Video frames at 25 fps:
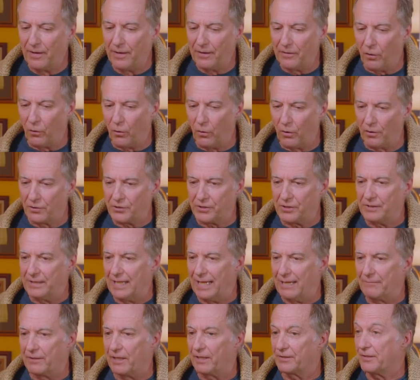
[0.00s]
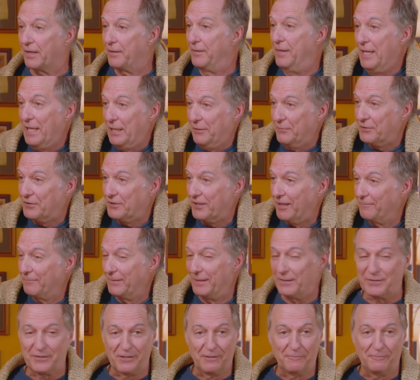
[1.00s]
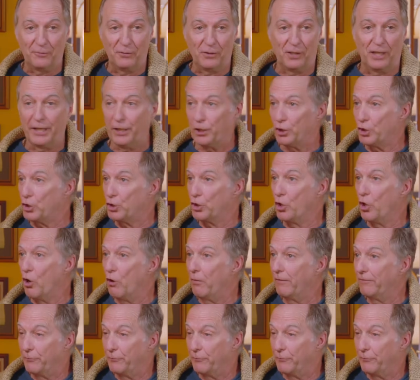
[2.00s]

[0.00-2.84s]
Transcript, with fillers: the horse's name because I think it was something simple like Joe.